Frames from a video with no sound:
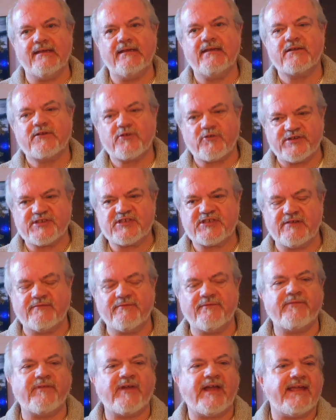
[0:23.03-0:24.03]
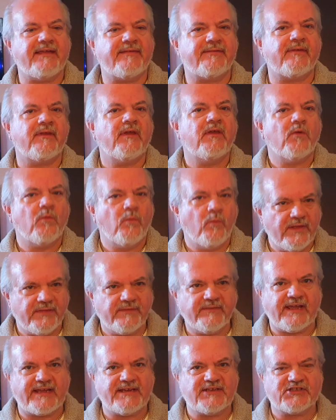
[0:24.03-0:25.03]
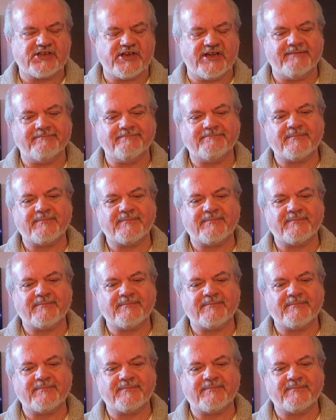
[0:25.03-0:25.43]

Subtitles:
Christian faith with nature,